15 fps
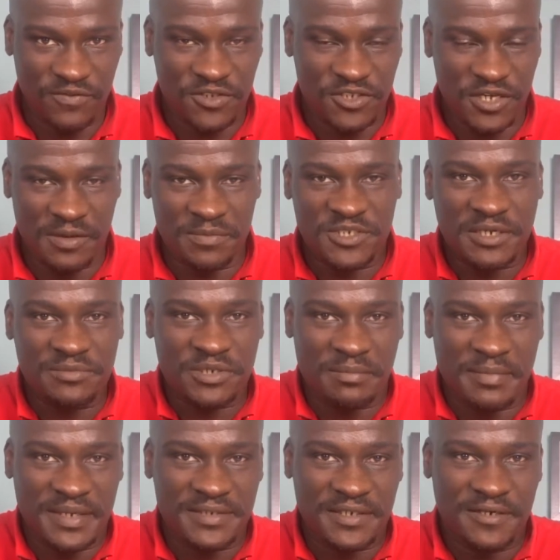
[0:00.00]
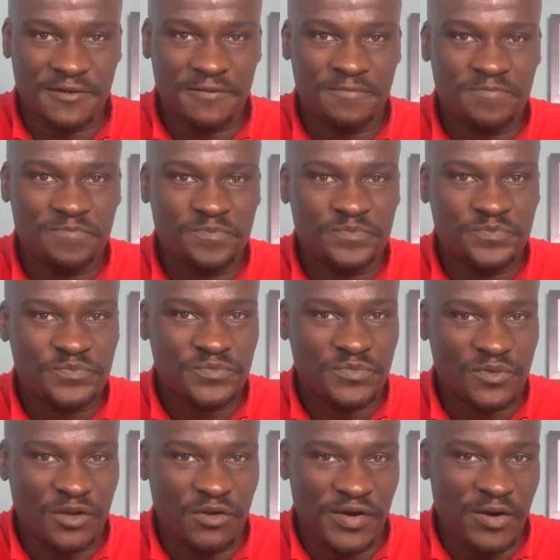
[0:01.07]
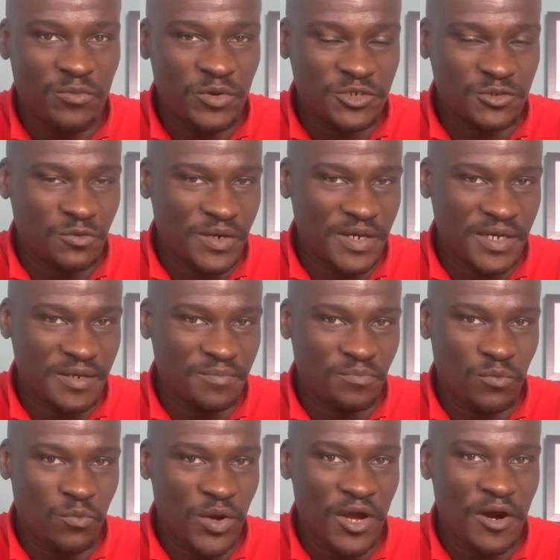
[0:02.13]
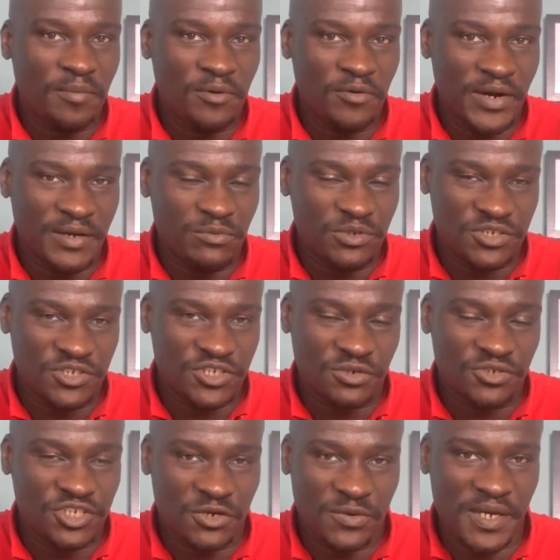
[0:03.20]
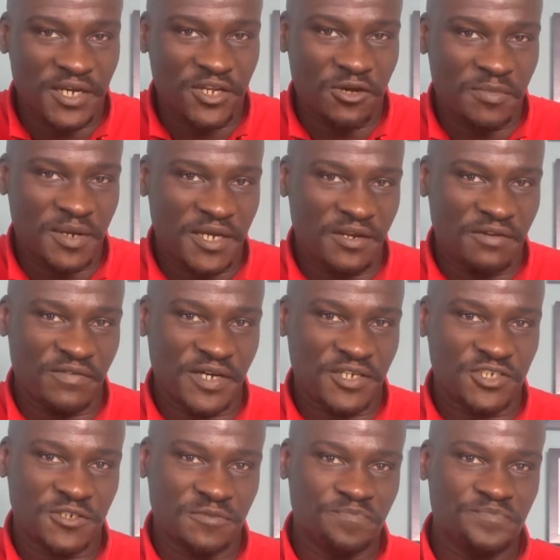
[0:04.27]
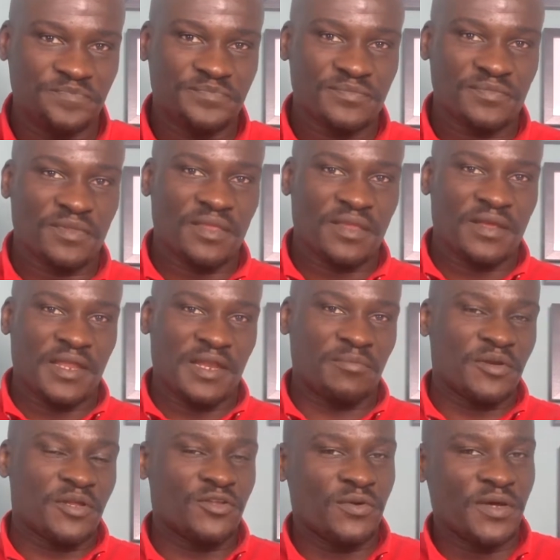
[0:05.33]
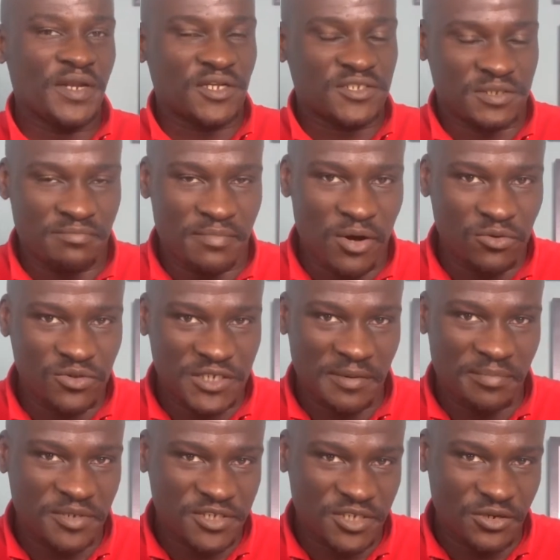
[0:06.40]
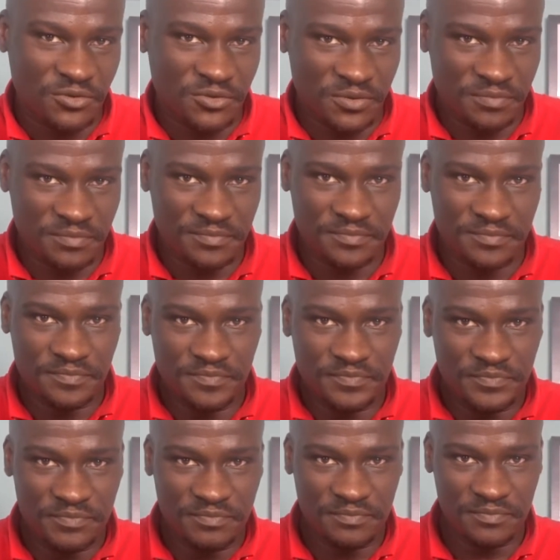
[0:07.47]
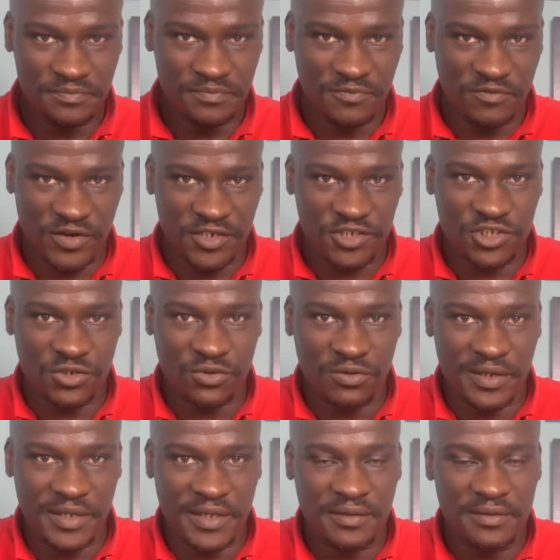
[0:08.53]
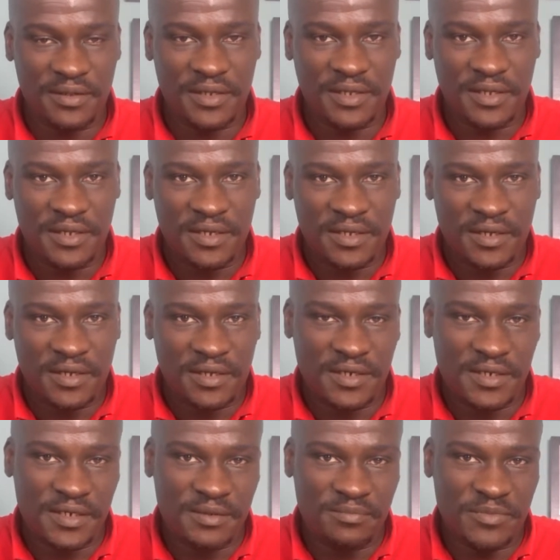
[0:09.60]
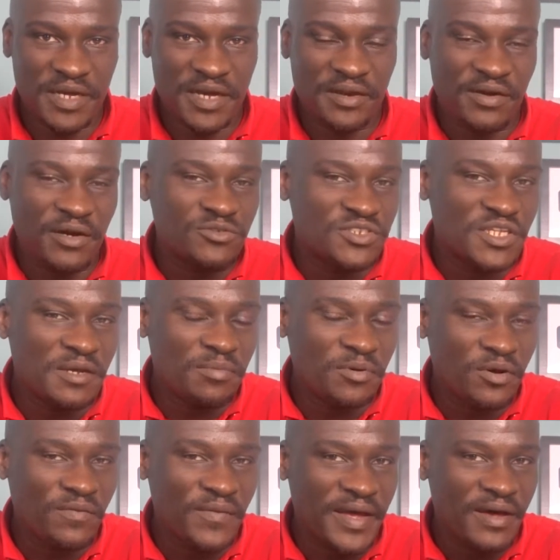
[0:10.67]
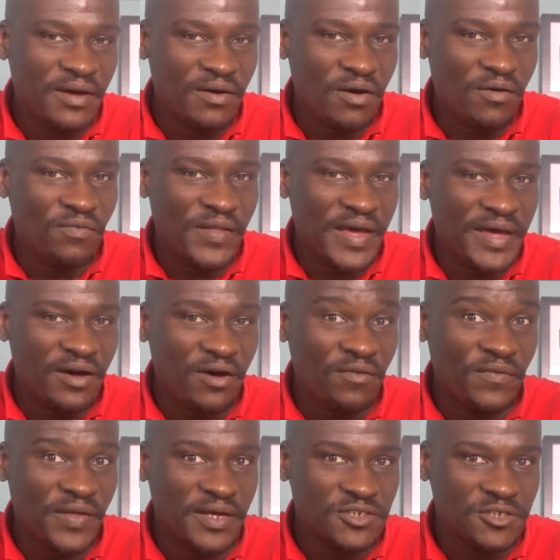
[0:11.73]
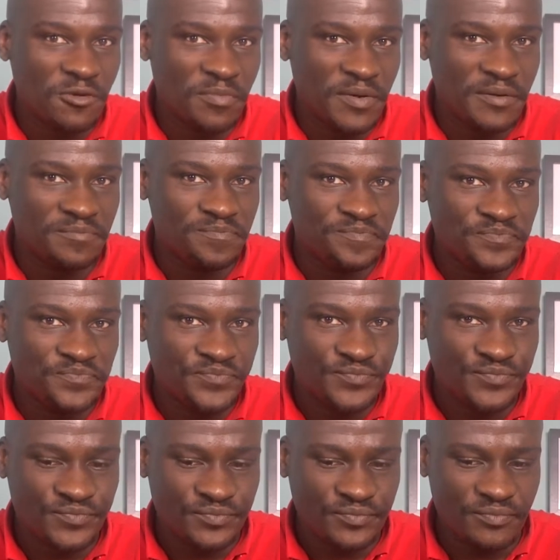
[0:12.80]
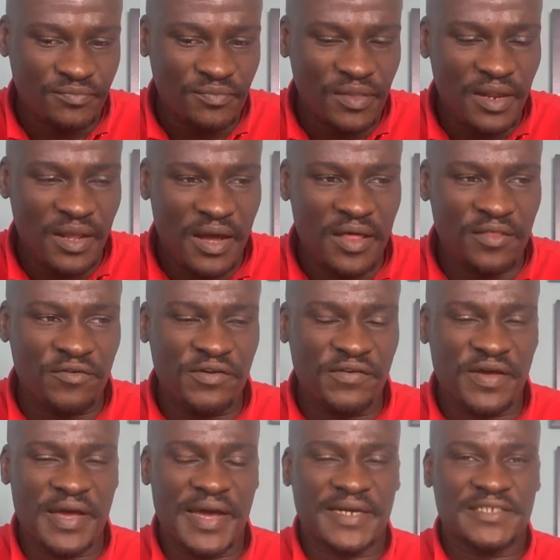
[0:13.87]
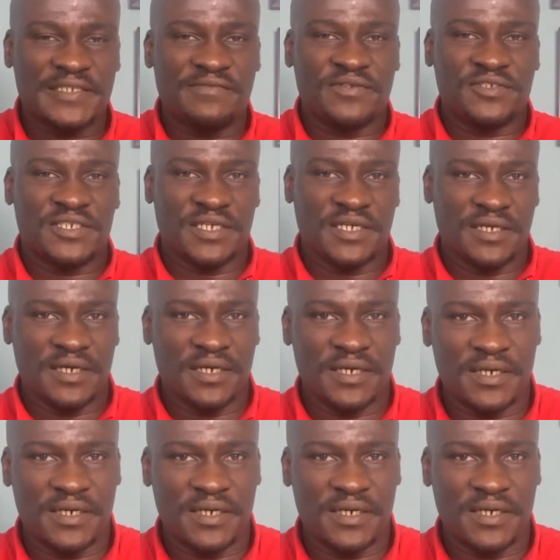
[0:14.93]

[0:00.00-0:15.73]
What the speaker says: term, the subject matter around which we operate, which is socio-economic innovation. I'm going to do a nuts and bolts episode very shortly that kind of goes deeper on that topic. Other activity,